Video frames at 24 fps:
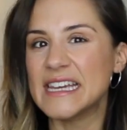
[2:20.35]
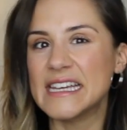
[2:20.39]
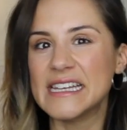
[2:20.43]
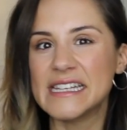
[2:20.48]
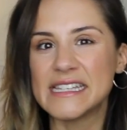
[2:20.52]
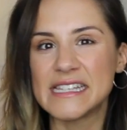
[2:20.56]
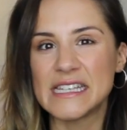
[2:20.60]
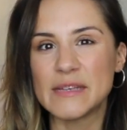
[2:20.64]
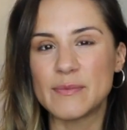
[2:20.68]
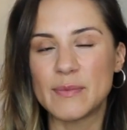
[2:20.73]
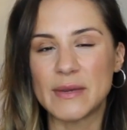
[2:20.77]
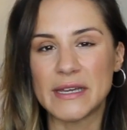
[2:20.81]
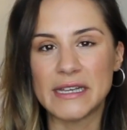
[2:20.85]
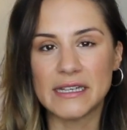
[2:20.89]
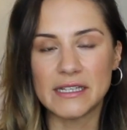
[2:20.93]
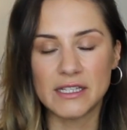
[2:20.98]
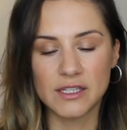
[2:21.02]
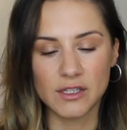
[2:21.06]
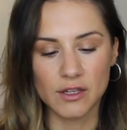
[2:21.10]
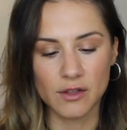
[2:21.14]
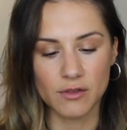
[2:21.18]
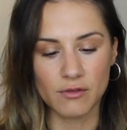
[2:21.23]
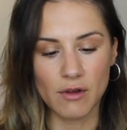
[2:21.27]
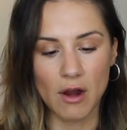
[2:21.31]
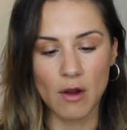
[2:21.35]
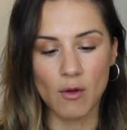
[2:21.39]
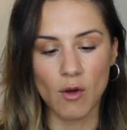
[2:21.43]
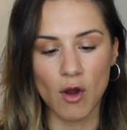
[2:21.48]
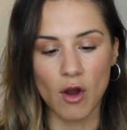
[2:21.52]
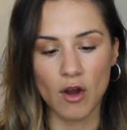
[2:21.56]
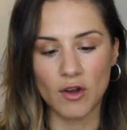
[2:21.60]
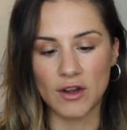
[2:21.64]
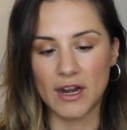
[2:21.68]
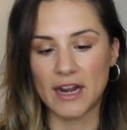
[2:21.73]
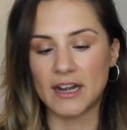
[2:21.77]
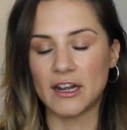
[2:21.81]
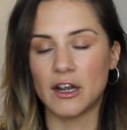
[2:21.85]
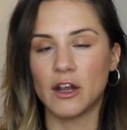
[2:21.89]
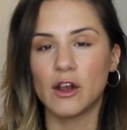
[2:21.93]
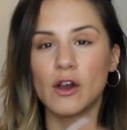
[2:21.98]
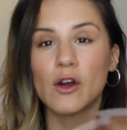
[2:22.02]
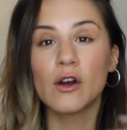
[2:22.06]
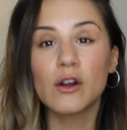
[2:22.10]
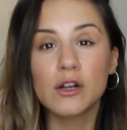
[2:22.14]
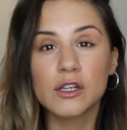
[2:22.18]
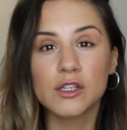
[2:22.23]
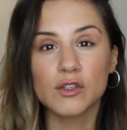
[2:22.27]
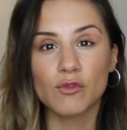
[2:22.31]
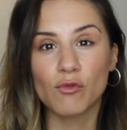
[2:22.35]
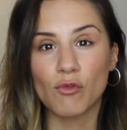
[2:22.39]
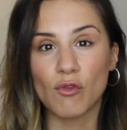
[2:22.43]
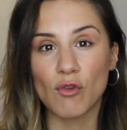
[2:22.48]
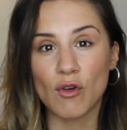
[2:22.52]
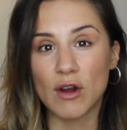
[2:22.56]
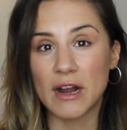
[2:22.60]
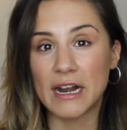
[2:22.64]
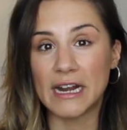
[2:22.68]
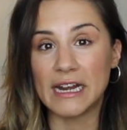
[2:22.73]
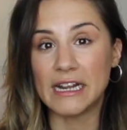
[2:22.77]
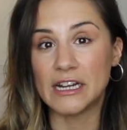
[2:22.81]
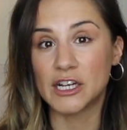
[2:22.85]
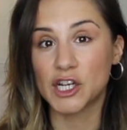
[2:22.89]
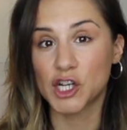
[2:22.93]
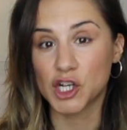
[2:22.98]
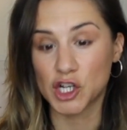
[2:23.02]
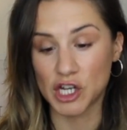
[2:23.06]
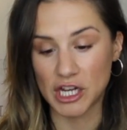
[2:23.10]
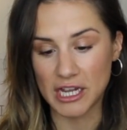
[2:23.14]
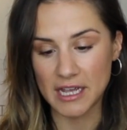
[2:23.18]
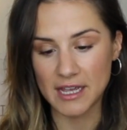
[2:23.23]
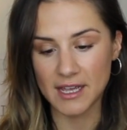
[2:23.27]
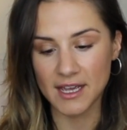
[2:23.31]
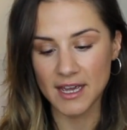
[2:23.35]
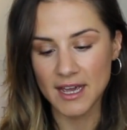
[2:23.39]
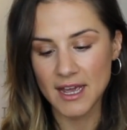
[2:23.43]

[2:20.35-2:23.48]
easy piece to throw on and looks really chic.